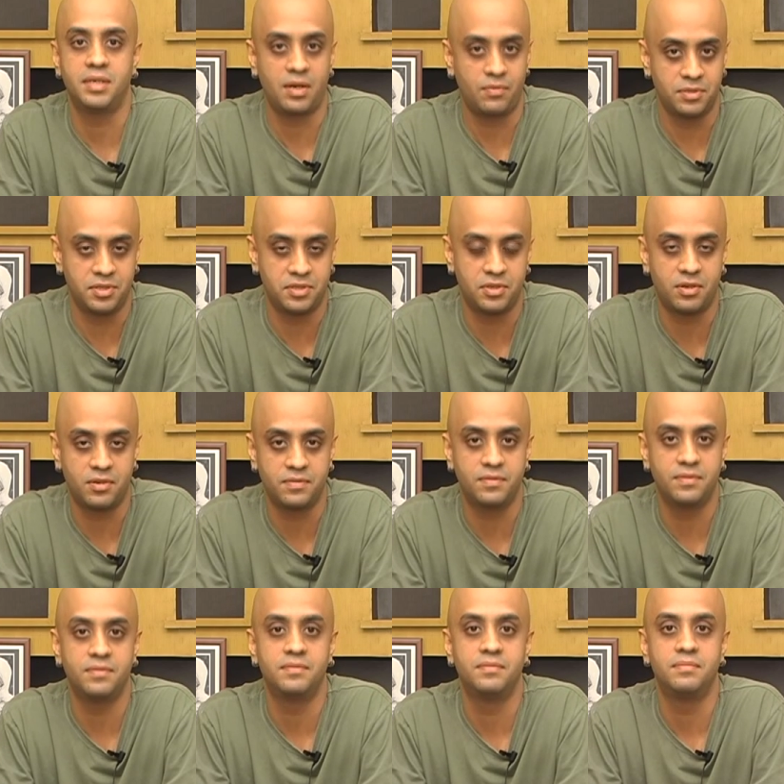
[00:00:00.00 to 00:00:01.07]
that was the sort of
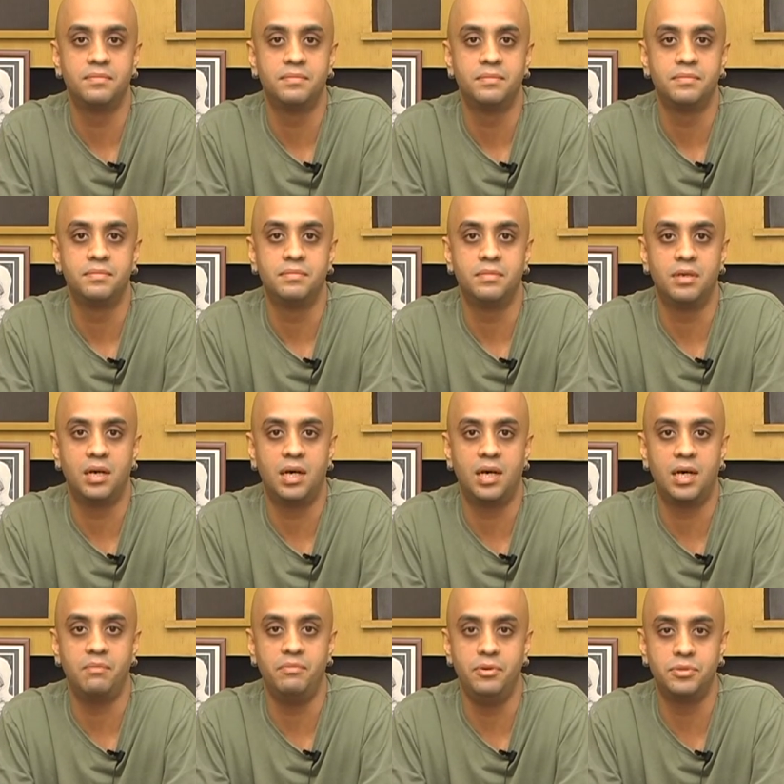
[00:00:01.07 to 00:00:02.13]

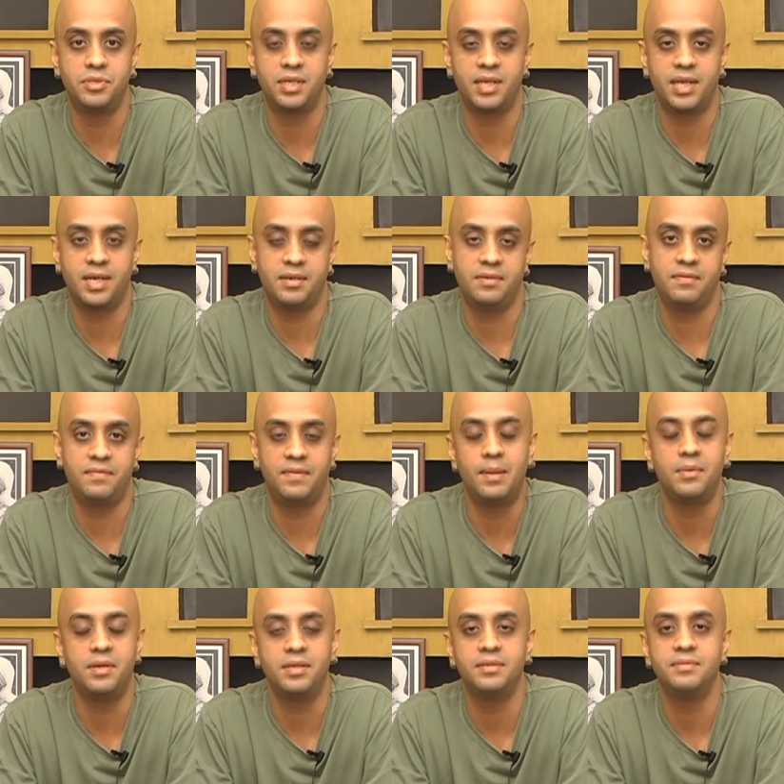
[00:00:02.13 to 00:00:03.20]
music and
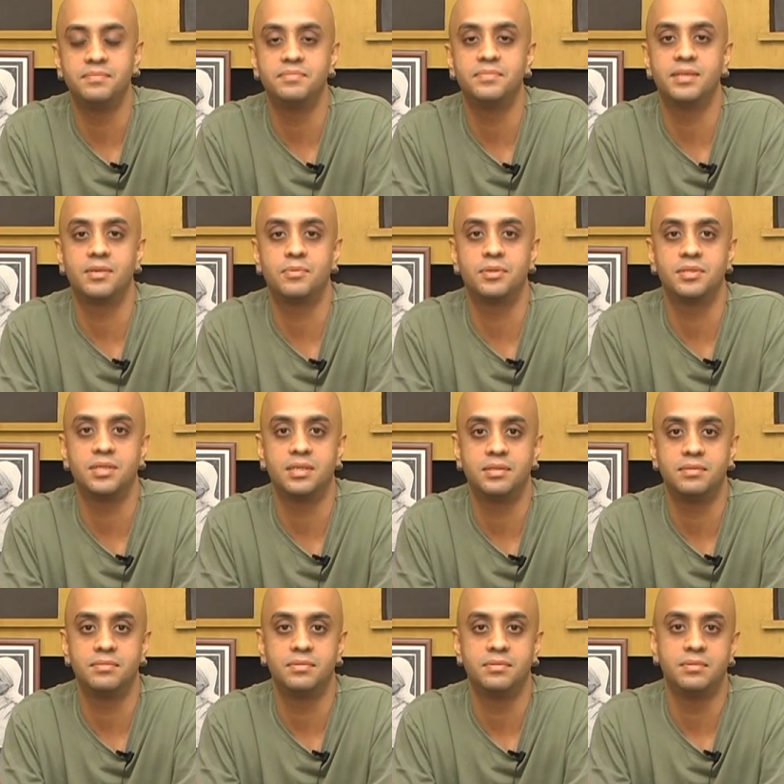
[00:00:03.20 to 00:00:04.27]
family that was
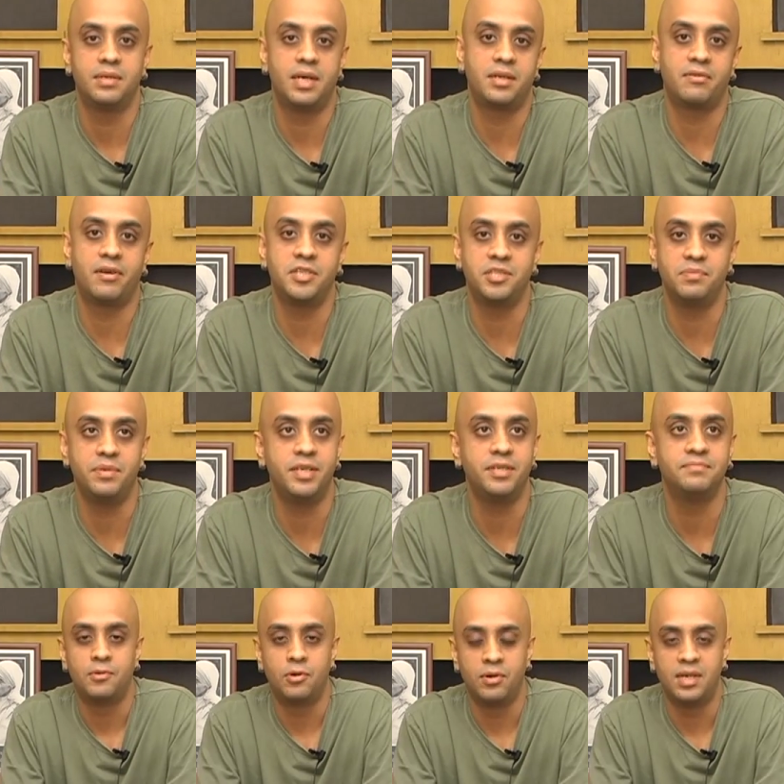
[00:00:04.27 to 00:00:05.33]
encouraging me.
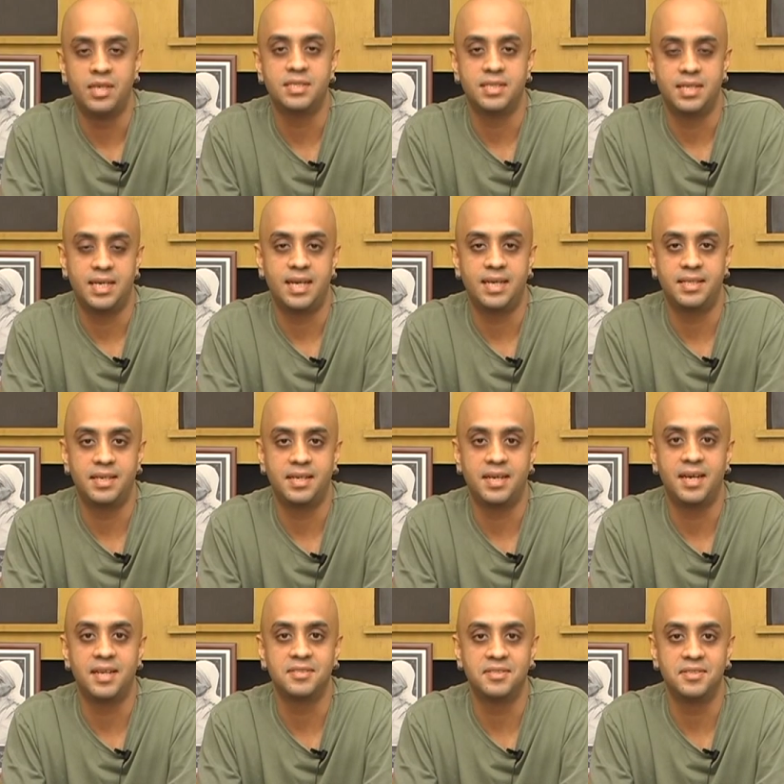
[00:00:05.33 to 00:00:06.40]
More or less, yeah, I think I
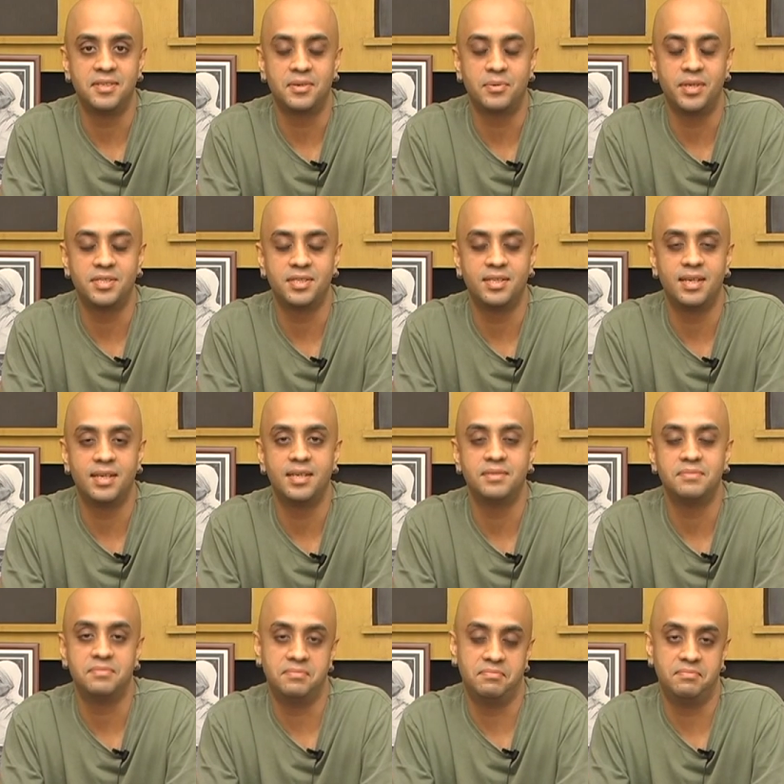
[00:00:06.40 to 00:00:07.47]
answered your question. There
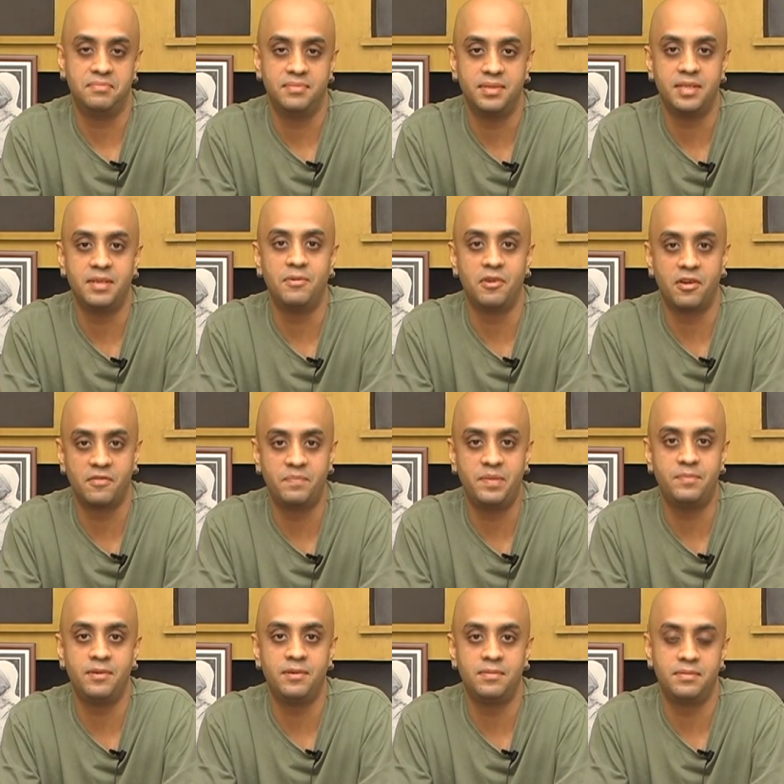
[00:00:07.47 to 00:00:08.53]
were a lot of
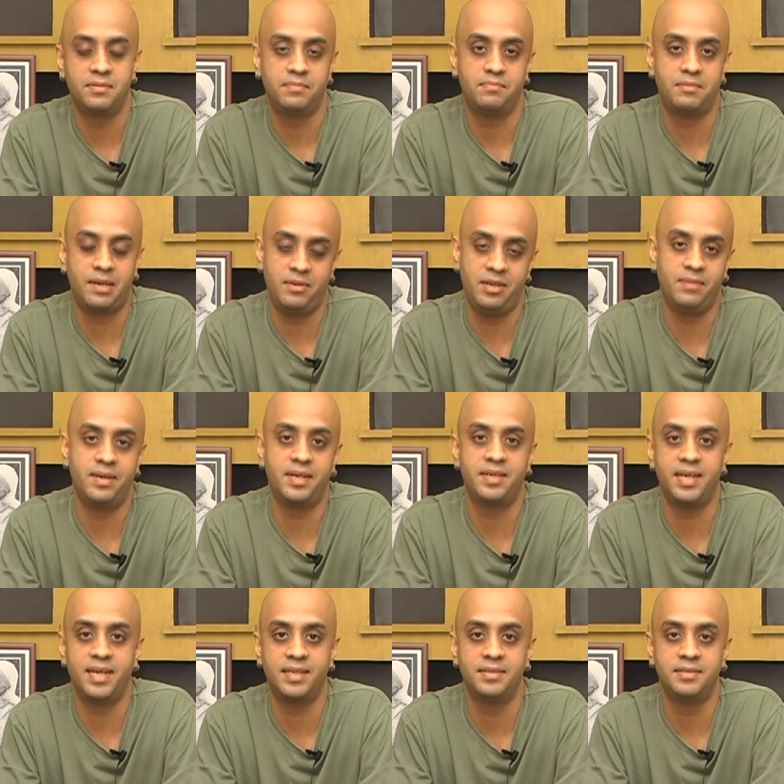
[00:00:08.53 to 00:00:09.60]
people, primarily my
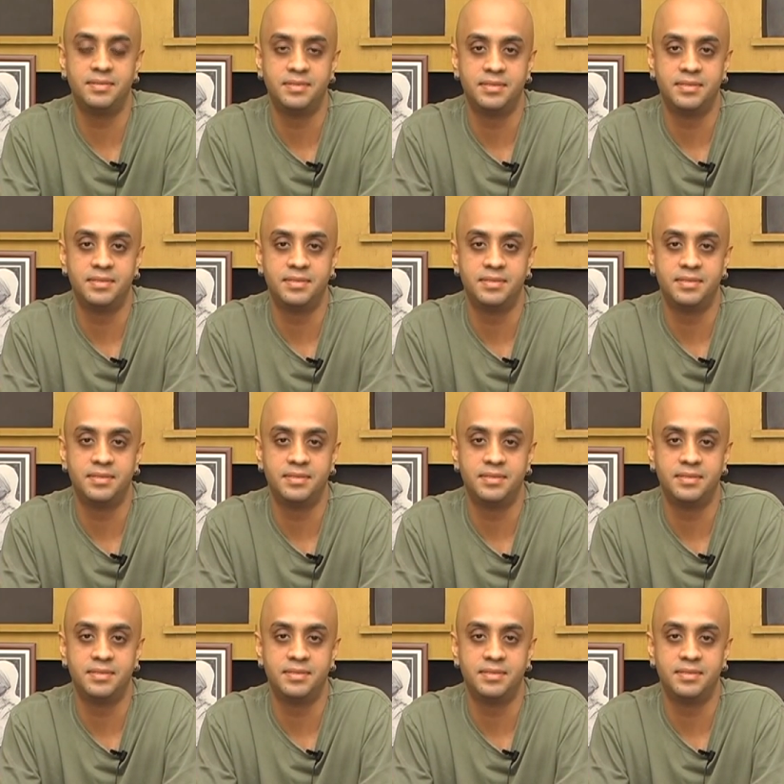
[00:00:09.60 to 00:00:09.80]
dad,